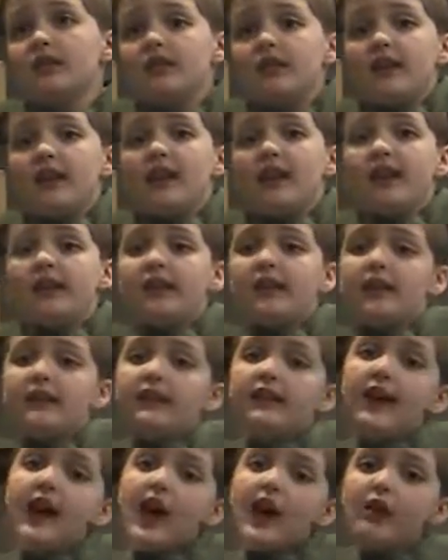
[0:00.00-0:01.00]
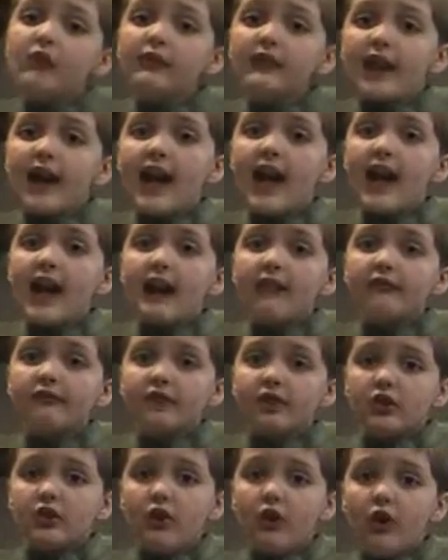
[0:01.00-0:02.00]
And now you have
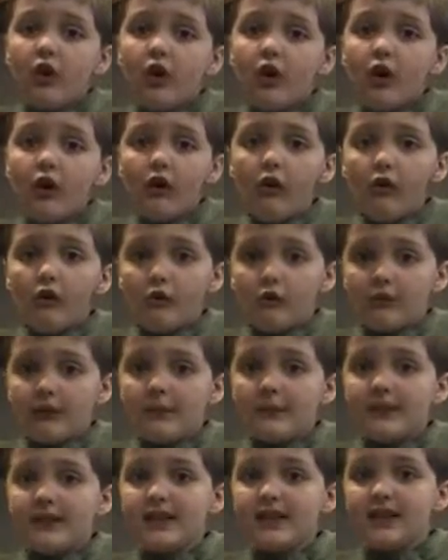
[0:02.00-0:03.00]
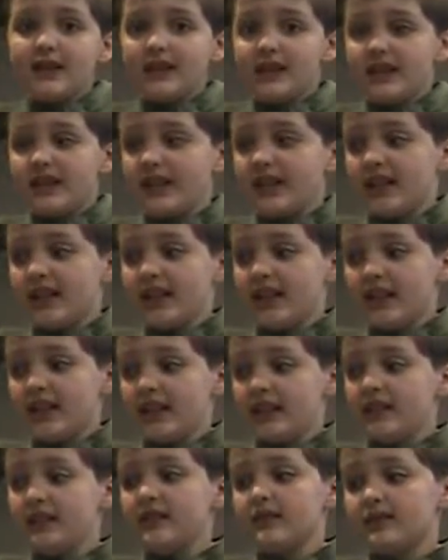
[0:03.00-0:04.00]
your own pea
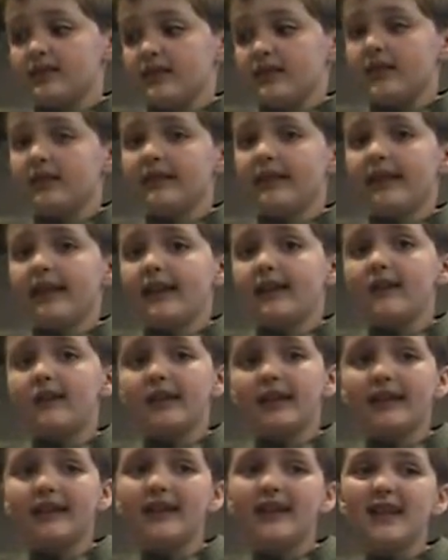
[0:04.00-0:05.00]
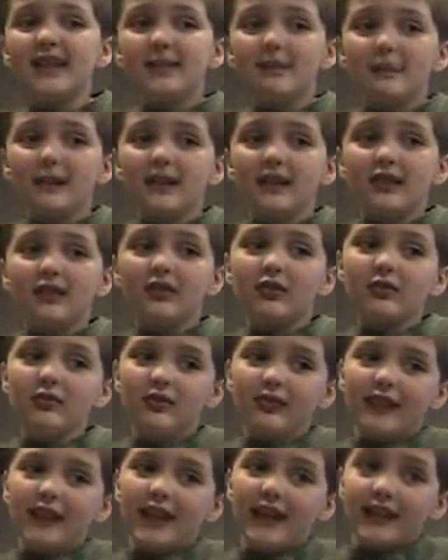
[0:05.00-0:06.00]
DNA that you can keep in your
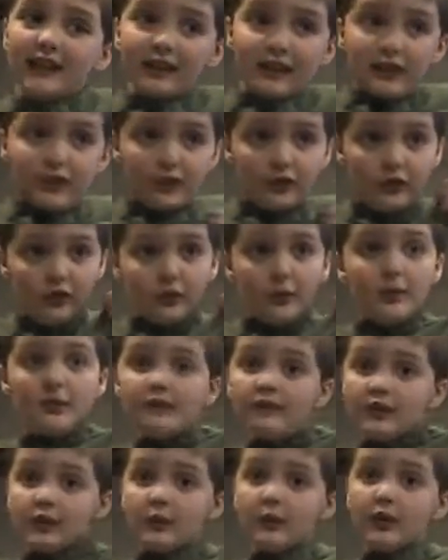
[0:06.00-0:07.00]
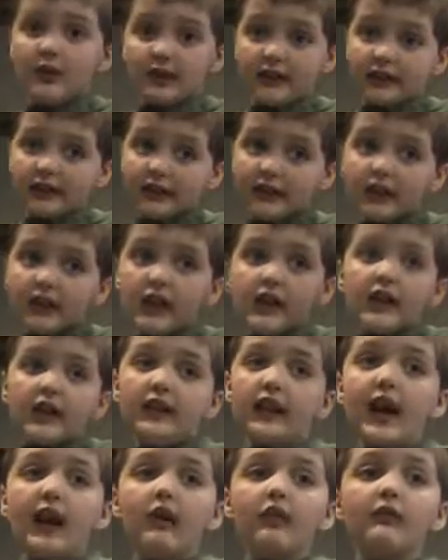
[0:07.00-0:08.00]
own test tube if you want.
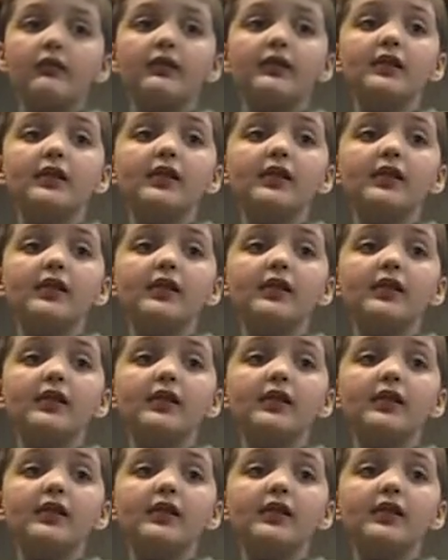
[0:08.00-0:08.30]
Now